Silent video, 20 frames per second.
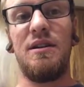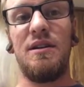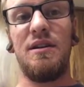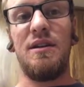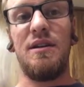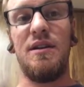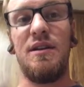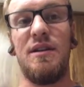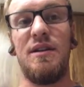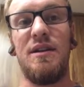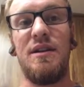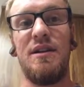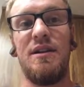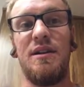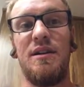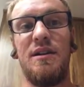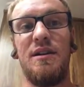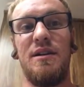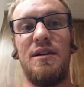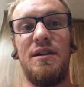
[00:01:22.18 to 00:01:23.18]

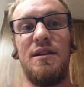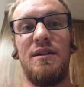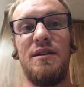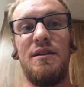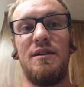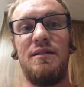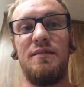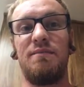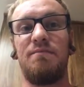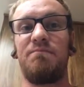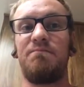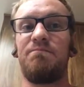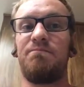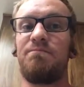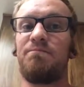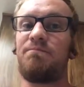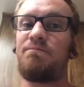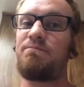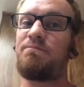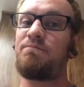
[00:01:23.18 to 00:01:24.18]
and
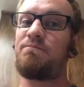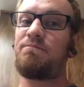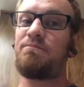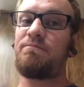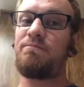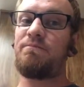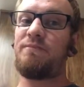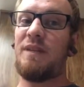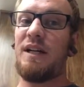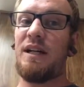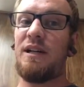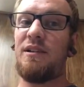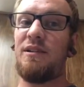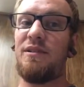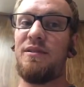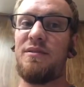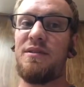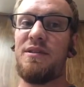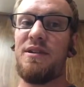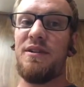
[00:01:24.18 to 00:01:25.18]
I don't
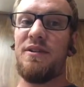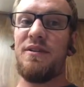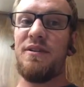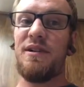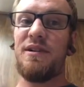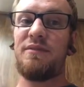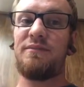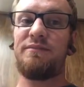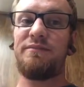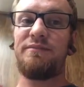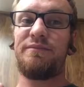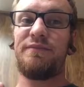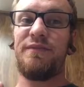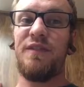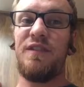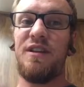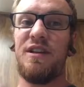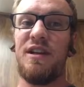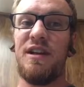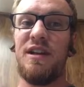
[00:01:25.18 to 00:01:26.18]
know what's going on.
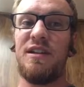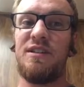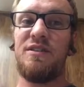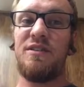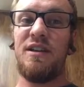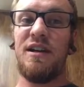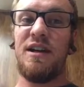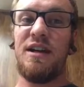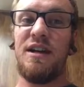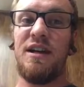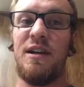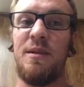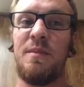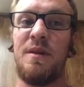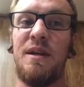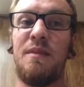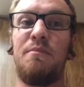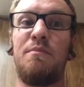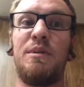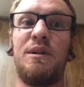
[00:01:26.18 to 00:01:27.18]
If you can answer that,
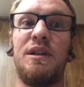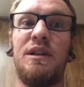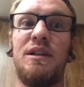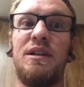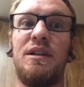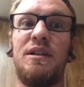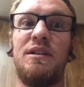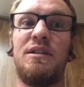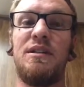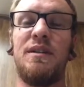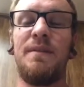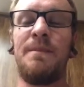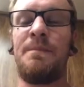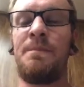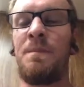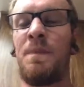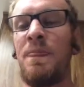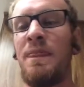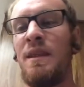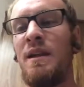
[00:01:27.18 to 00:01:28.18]
comment, please.
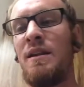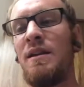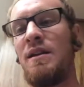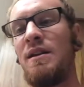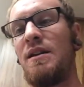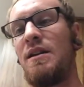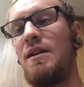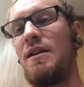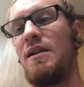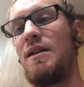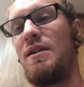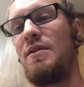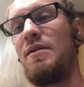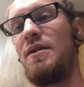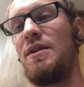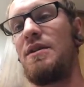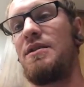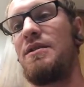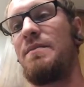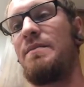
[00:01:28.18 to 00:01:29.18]

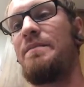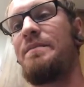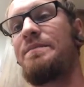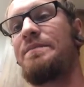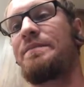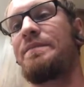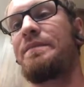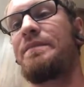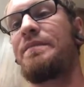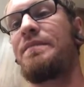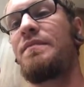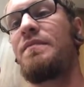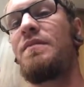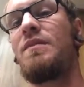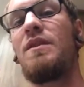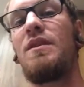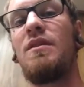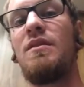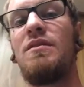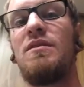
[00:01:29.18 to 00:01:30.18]
Anyways.
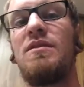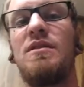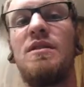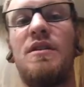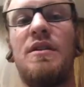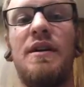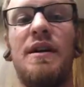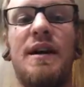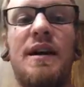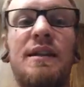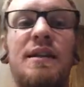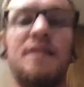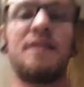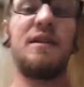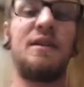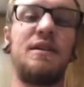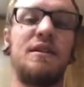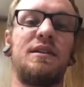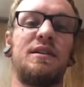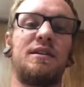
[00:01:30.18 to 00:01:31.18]
So I got
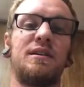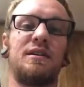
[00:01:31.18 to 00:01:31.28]
the